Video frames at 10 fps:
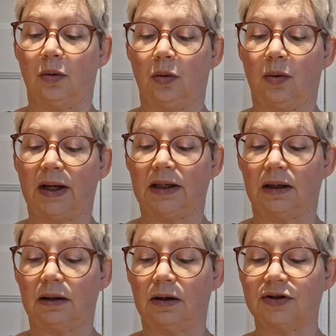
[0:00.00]
When
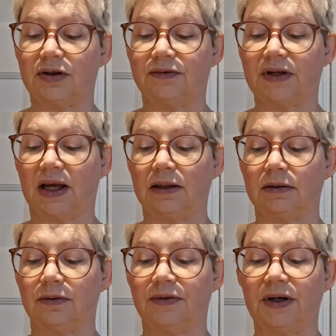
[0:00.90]
large enough to
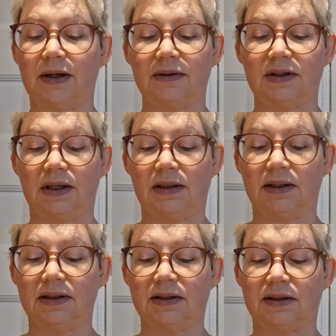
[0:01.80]
handle, thin out
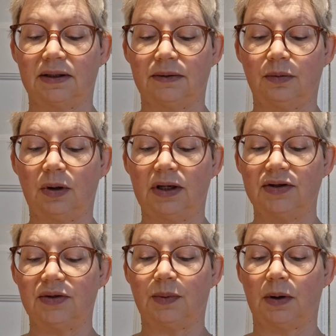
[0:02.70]
seedlings to 1
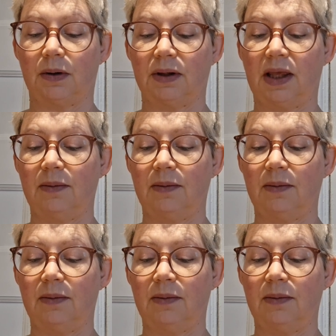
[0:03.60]
inch apart,